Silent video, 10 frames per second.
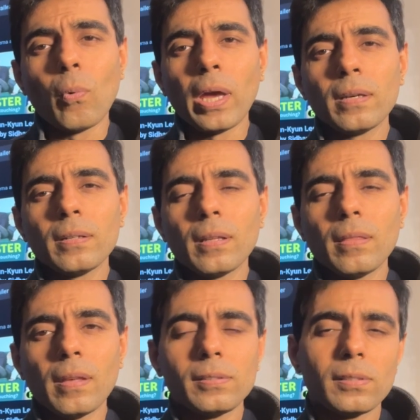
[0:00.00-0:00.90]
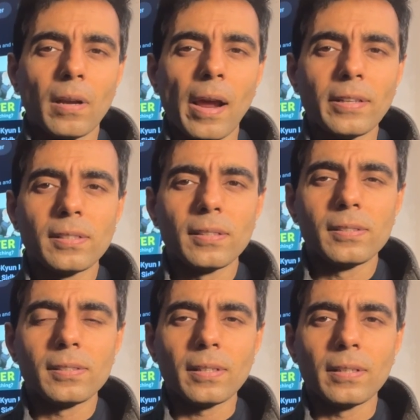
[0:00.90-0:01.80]
when this
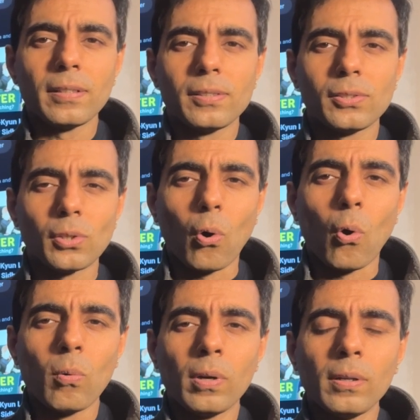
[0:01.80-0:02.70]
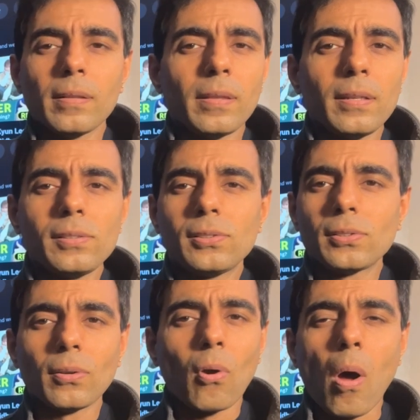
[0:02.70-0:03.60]
crisis is over, this
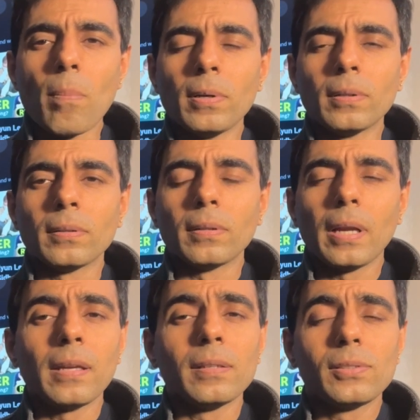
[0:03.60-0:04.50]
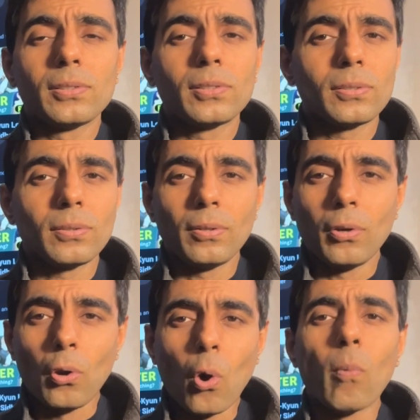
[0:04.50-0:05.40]
robber is
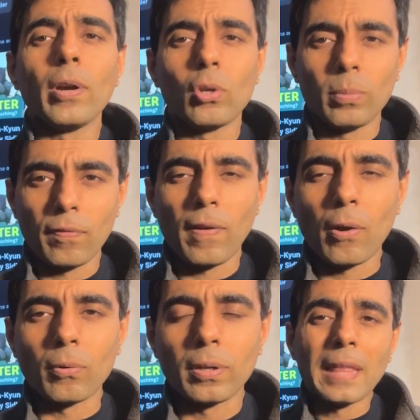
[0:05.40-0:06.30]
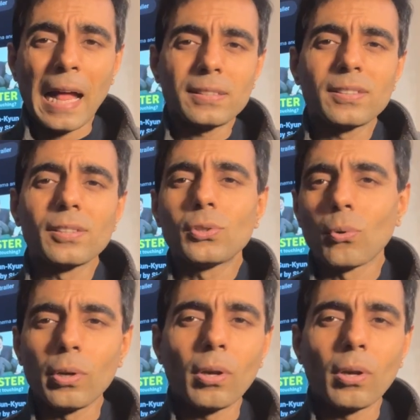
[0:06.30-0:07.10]
nowhere to be found. That's the story